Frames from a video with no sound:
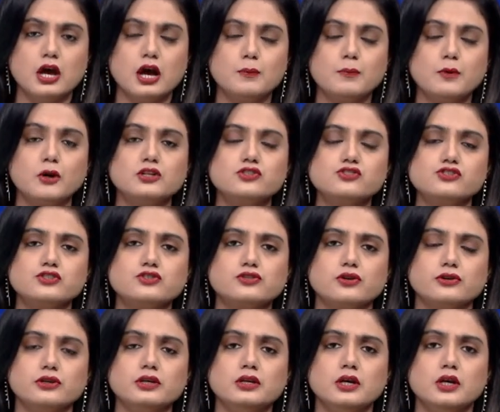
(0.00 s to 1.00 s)
apology
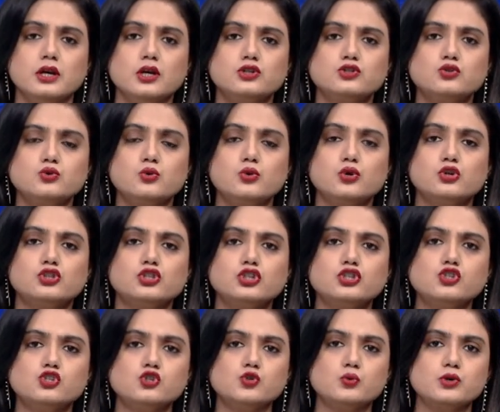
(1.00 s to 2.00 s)
sorry, to the
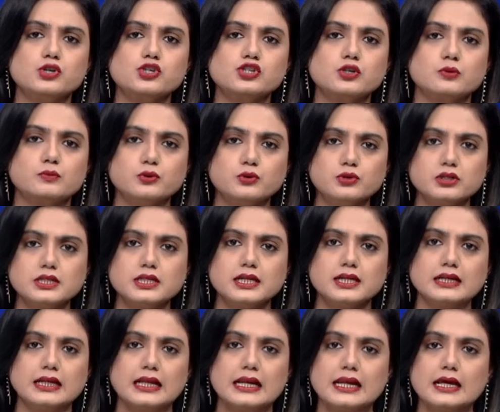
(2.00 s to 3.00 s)
Jewish community
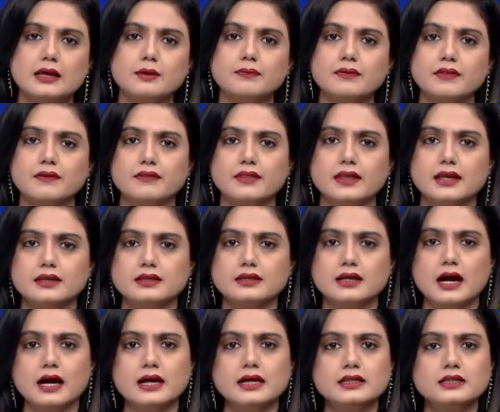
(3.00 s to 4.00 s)
and claimed that the
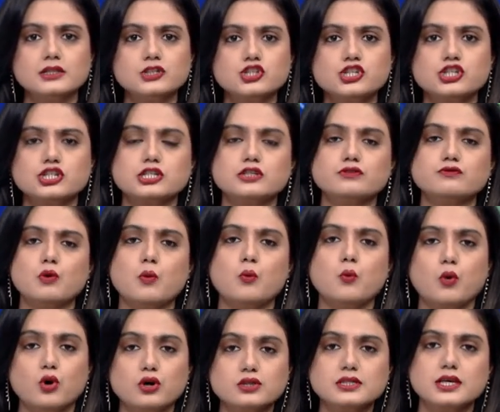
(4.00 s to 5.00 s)
entire initiative
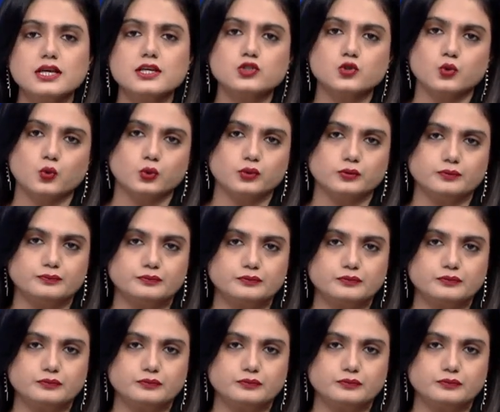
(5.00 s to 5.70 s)
was his own.